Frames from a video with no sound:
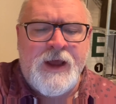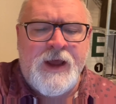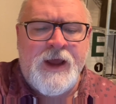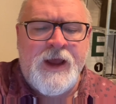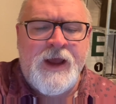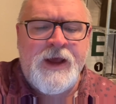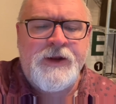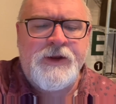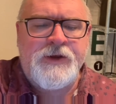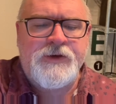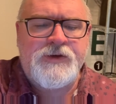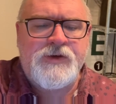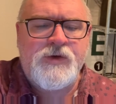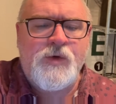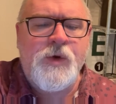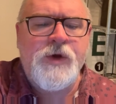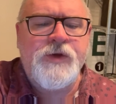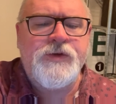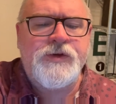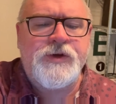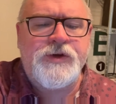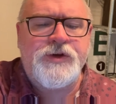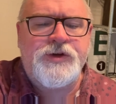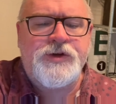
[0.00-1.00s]
An
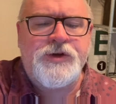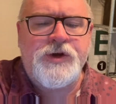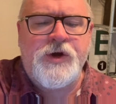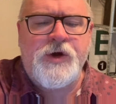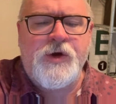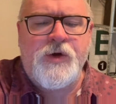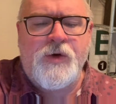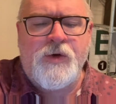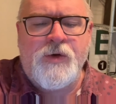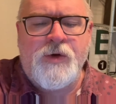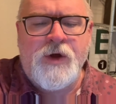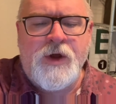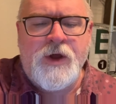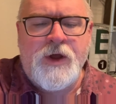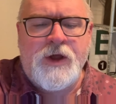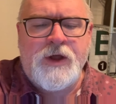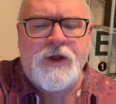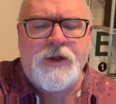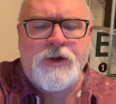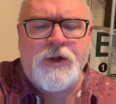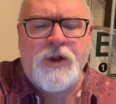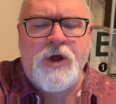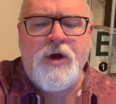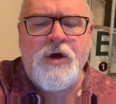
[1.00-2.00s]
exquisite show,
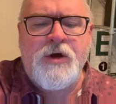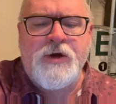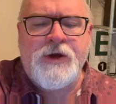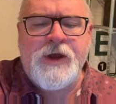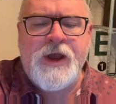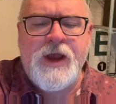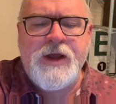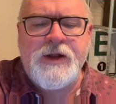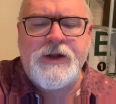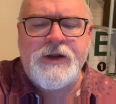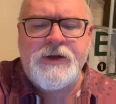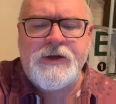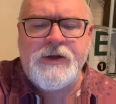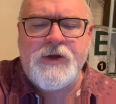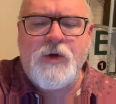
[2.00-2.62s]
elongated